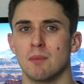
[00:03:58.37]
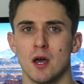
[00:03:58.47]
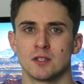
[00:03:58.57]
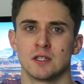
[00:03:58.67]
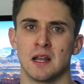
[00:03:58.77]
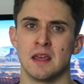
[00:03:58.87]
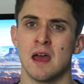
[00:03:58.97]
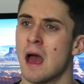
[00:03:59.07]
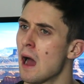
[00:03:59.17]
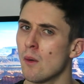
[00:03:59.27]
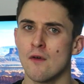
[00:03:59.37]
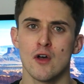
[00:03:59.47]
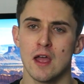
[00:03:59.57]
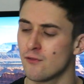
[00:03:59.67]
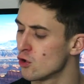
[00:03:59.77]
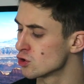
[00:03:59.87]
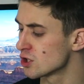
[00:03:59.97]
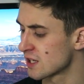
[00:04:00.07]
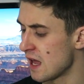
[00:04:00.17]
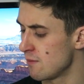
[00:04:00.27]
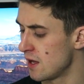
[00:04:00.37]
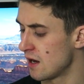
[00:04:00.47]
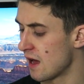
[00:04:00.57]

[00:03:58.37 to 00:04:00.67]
personally. However, if you're just gaming